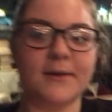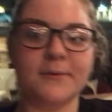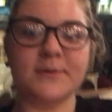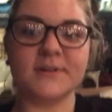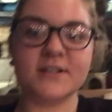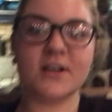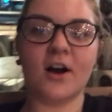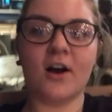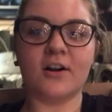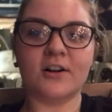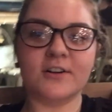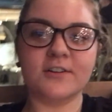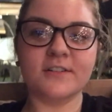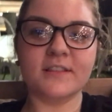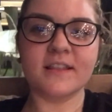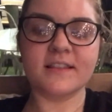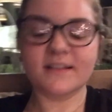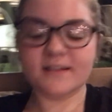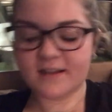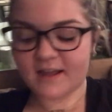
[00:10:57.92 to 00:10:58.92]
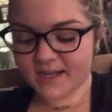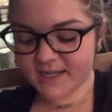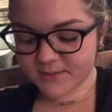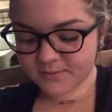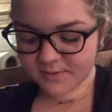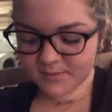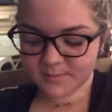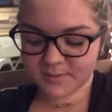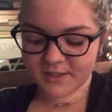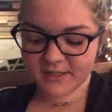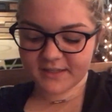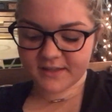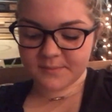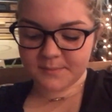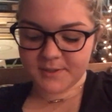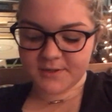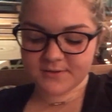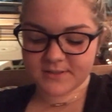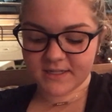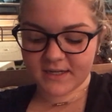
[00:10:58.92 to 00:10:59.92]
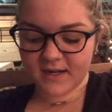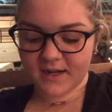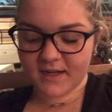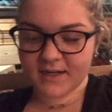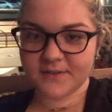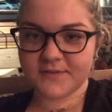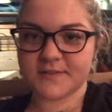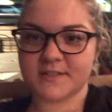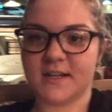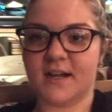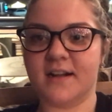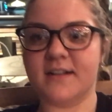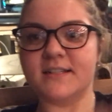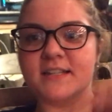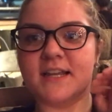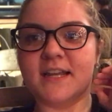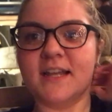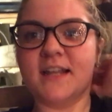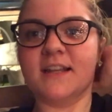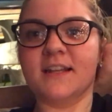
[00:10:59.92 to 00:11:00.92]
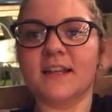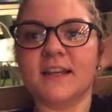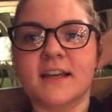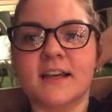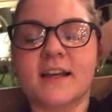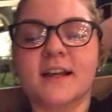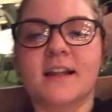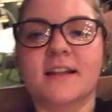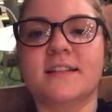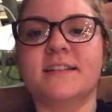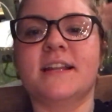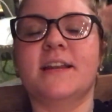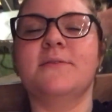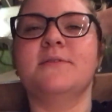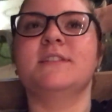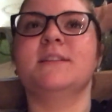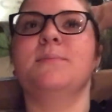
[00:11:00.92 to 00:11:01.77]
it was harder than the last one, but like the music kind of sucked. And today was